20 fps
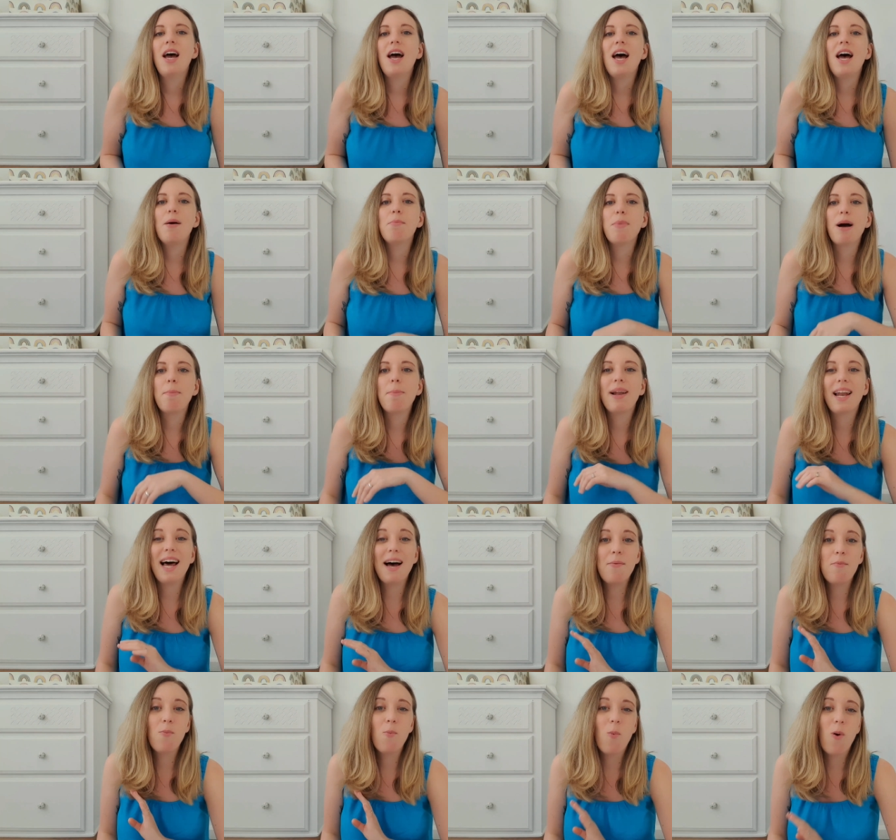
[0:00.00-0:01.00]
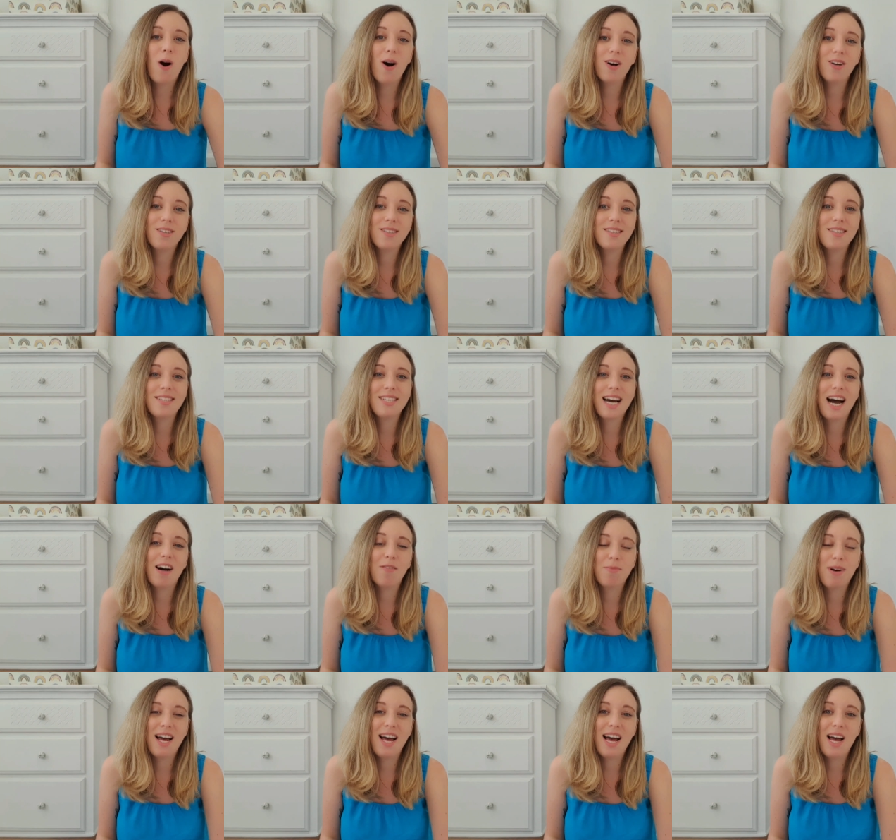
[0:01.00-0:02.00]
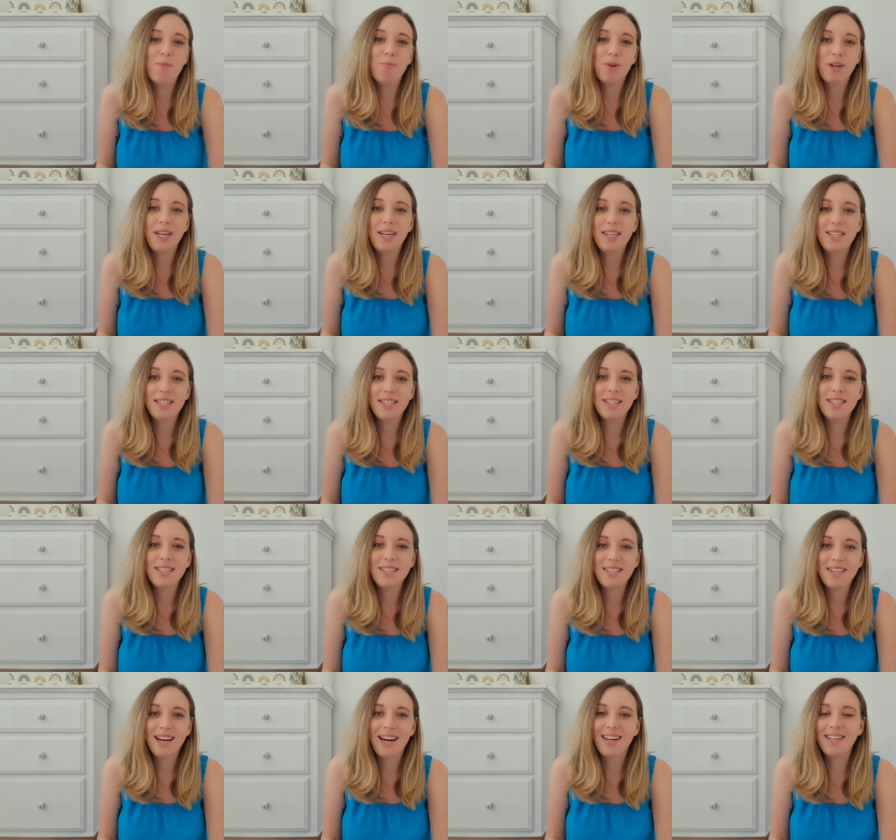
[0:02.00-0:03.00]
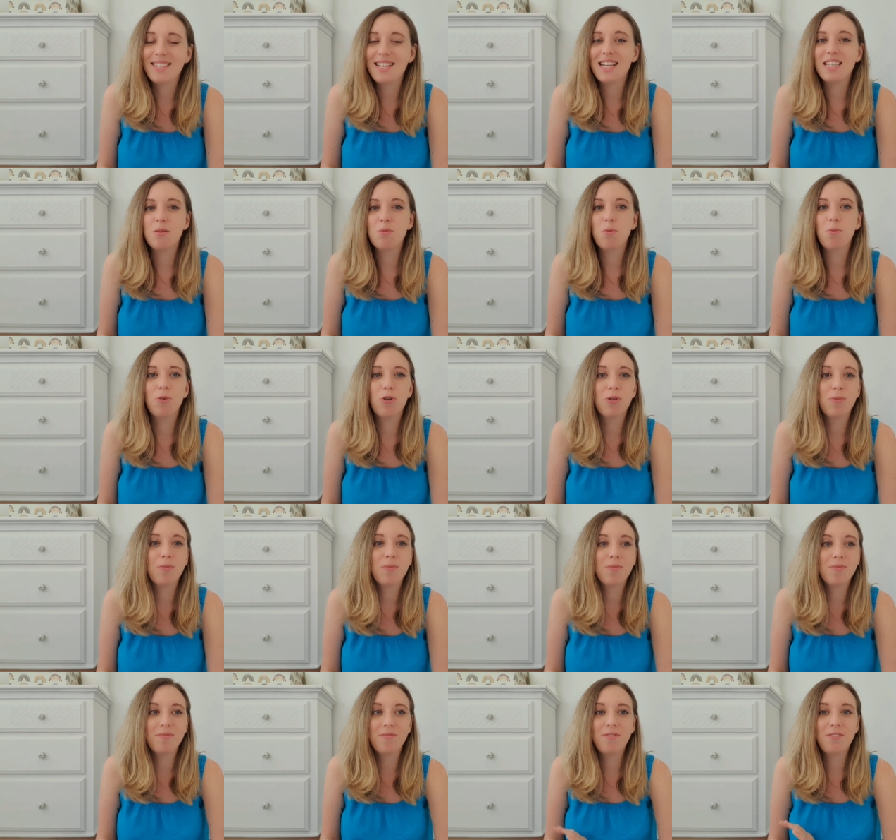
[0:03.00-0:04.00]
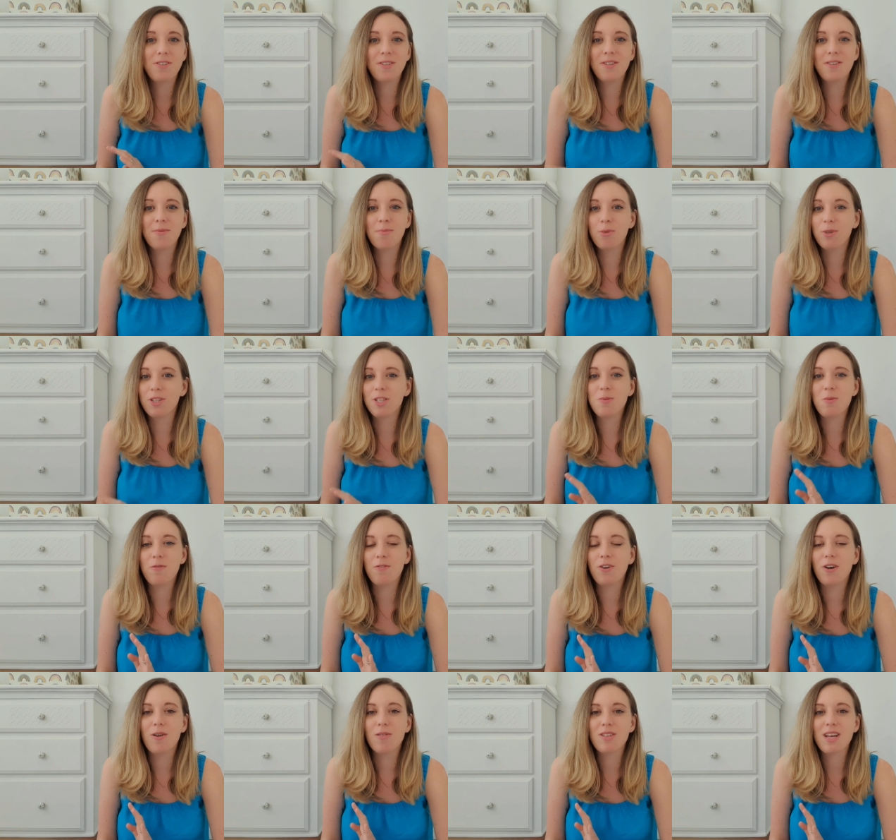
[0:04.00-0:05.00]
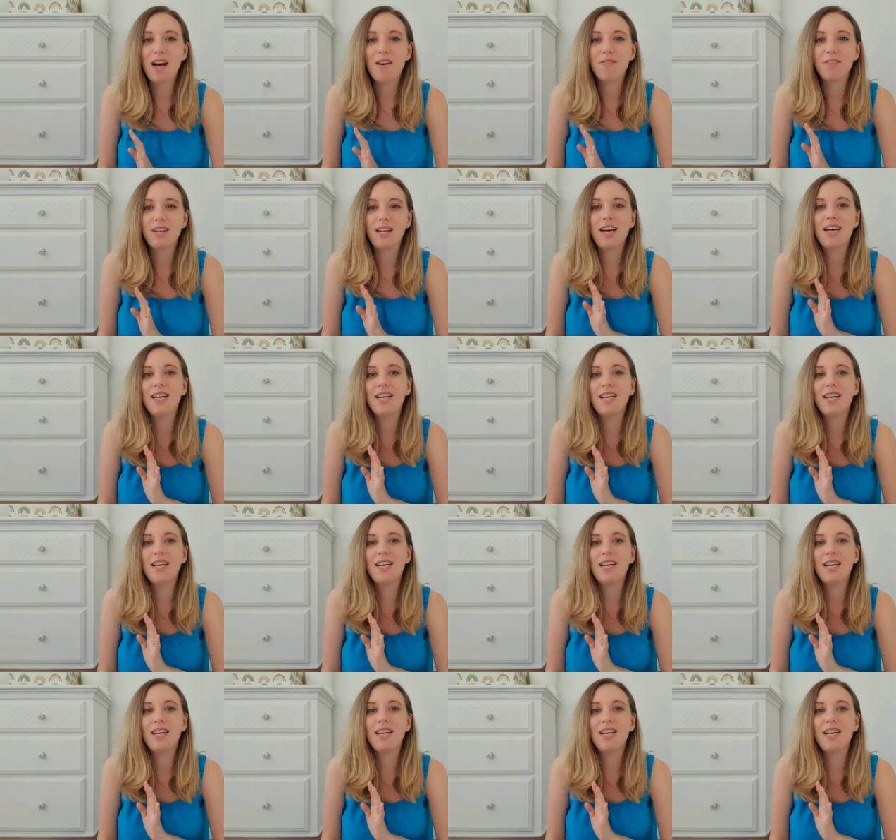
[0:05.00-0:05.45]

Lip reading: And my plan was to have my hair braided. I said to my mum for the months before I was having